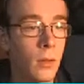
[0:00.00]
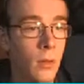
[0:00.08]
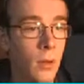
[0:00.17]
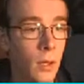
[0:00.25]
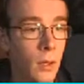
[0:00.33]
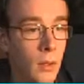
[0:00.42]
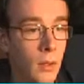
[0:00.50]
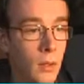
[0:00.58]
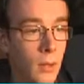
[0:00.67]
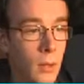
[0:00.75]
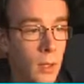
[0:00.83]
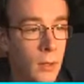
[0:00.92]
Right.
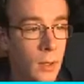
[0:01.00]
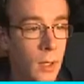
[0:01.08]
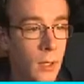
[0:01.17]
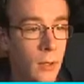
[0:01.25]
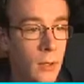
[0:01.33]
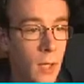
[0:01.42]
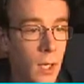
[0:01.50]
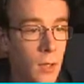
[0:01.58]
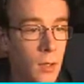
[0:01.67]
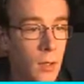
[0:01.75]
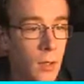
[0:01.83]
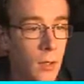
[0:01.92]
There's a letter
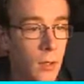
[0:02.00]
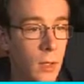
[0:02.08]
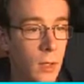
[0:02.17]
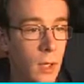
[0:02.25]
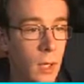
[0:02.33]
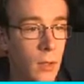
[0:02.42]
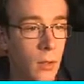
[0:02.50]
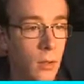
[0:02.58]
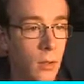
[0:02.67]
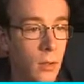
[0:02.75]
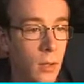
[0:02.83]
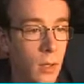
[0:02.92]
attached. Dear
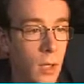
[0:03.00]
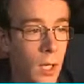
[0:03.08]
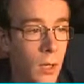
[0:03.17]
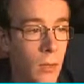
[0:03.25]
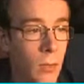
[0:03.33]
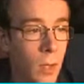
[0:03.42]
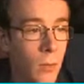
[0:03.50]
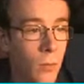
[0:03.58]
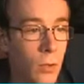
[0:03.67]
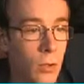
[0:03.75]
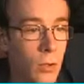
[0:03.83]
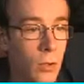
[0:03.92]
Daniel, here's a pair of
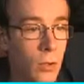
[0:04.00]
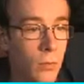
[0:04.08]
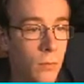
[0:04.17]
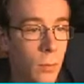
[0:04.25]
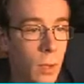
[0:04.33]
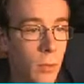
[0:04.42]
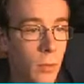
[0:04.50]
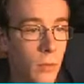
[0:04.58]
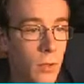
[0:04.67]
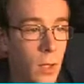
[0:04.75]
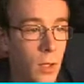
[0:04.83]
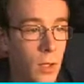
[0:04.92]
running shoes for my beloved
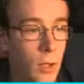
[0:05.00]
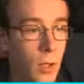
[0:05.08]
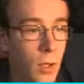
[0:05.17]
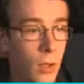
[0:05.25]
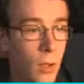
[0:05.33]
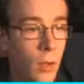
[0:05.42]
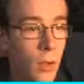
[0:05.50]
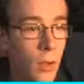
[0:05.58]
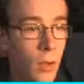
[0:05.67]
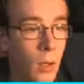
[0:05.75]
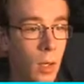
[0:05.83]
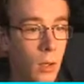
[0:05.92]
challenger.
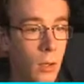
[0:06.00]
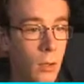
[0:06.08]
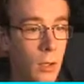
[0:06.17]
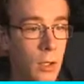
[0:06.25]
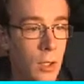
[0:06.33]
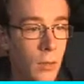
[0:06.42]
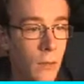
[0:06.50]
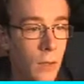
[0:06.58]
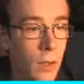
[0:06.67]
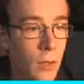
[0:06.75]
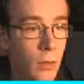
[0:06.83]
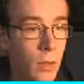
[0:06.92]
I'll always cheer for
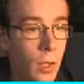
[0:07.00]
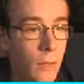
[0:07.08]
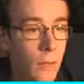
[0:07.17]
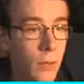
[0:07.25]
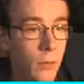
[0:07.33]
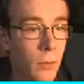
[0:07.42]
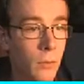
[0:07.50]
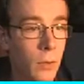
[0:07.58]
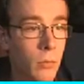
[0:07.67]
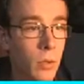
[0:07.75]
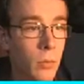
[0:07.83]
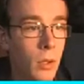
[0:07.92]
you. Don't ever give up
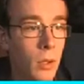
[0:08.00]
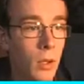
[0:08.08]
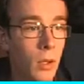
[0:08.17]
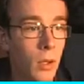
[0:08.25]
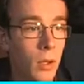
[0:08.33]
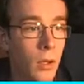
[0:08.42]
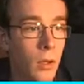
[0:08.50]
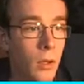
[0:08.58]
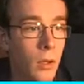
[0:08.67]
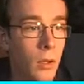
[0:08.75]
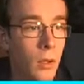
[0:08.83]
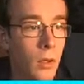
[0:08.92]
from them. Aww.
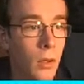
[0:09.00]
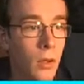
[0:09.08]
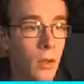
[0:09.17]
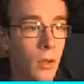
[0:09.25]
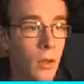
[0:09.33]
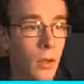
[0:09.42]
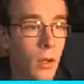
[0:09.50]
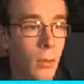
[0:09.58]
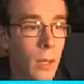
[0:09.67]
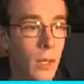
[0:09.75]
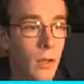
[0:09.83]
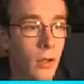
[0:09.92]
Oh
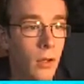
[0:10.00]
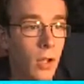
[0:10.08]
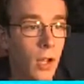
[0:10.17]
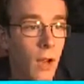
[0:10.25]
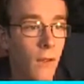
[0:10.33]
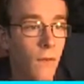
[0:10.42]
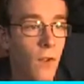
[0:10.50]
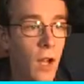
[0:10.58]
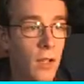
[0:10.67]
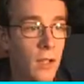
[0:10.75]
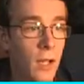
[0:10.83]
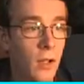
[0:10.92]
my god, look at how
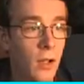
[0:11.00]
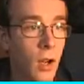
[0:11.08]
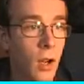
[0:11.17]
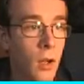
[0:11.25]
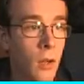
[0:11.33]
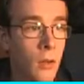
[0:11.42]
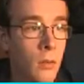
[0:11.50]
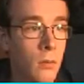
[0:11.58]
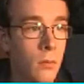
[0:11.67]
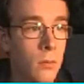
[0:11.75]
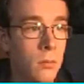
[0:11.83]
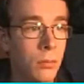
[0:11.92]
fast I go.
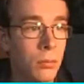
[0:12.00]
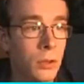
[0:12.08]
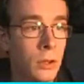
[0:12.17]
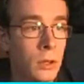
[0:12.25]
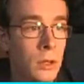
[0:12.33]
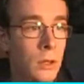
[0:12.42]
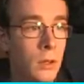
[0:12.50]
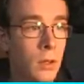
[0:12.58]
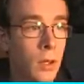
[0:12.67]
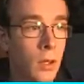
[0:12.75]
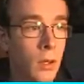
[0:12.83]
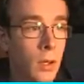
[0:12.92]
Fucking
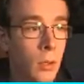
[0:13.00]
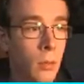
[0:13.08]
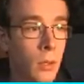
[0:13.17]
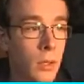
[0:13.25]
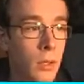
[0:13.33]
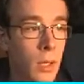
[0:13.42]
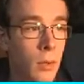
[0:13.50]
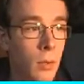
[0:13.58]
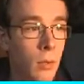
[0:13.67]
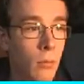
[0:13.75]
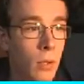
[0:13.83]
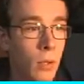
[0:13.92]
no one can take me
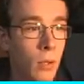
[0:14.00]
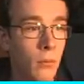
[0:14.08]
on right